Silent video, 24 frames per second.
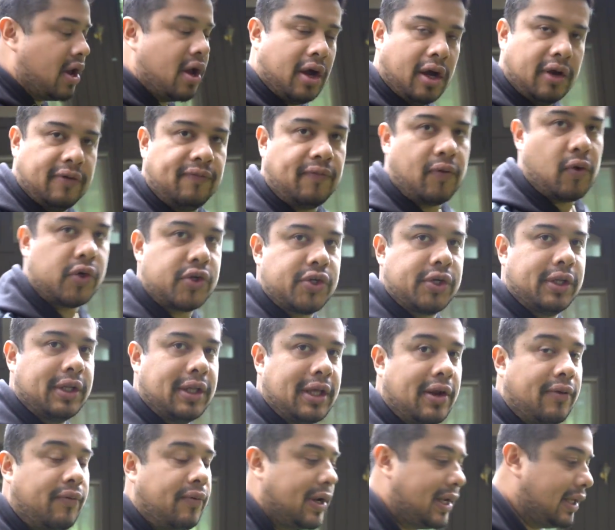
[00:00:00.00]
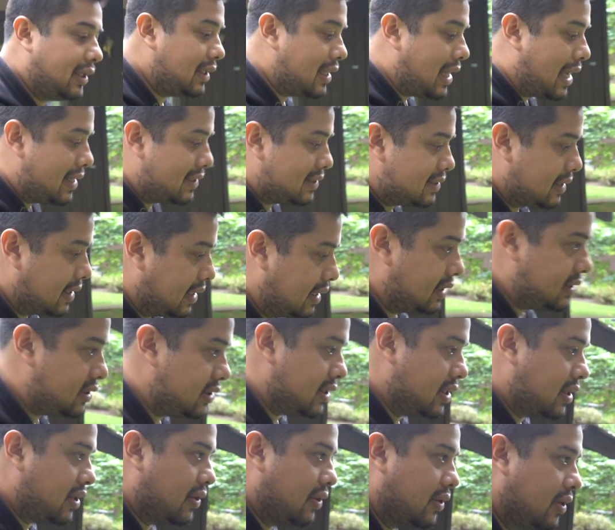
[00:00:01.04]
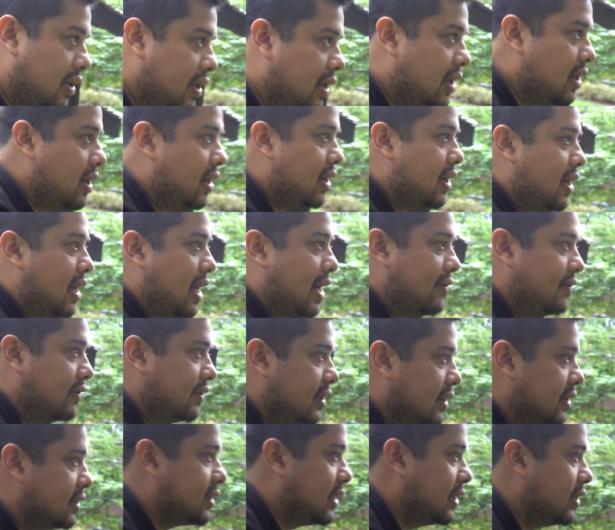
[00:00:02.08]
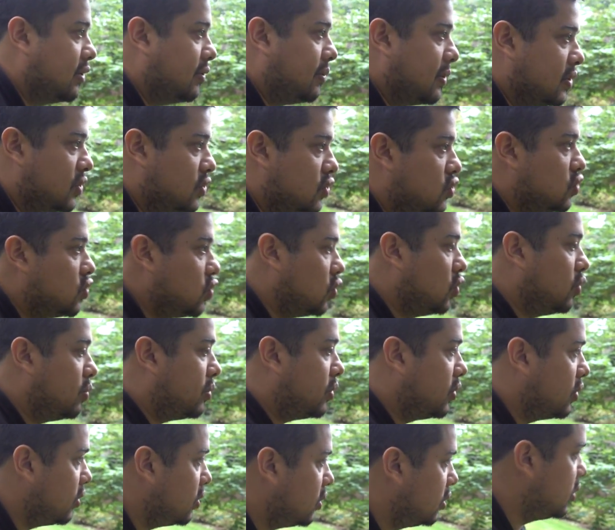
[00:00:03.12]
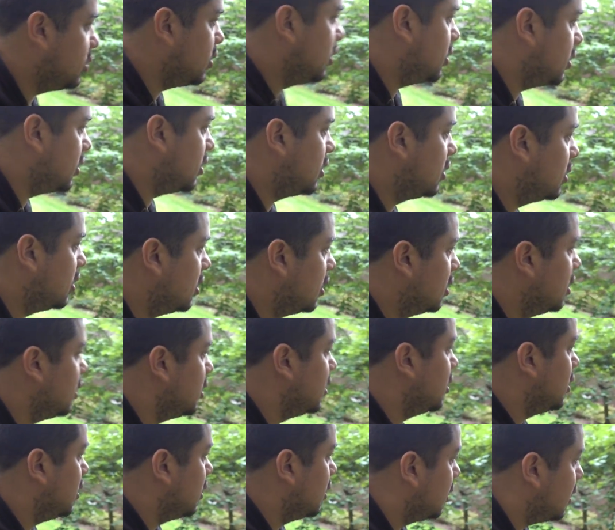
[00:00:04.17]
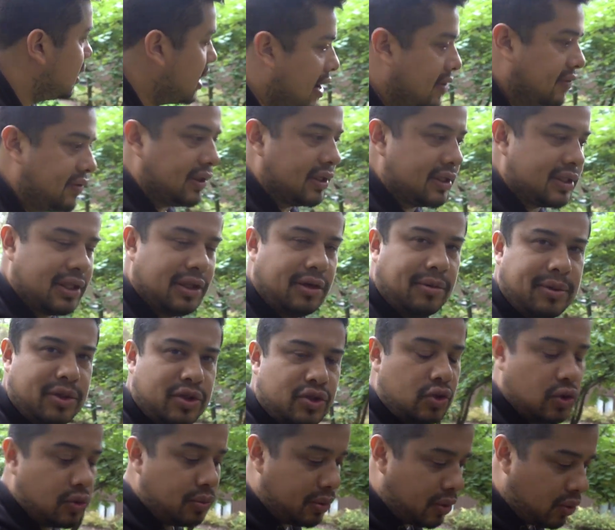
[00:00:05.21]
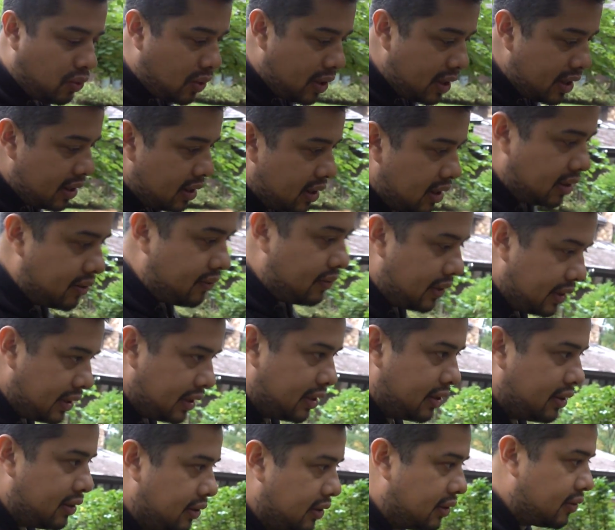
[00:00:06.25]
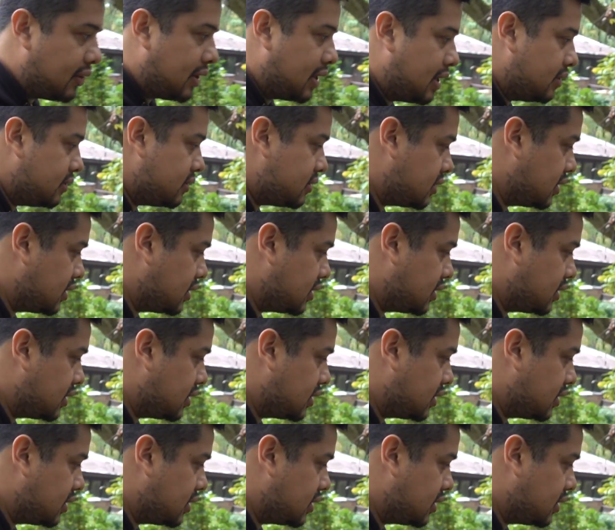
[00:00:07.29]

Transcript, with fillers: Unfortunately, it rained last night, so everything's a little bit super, everything's a little bit super wet right here on the ground.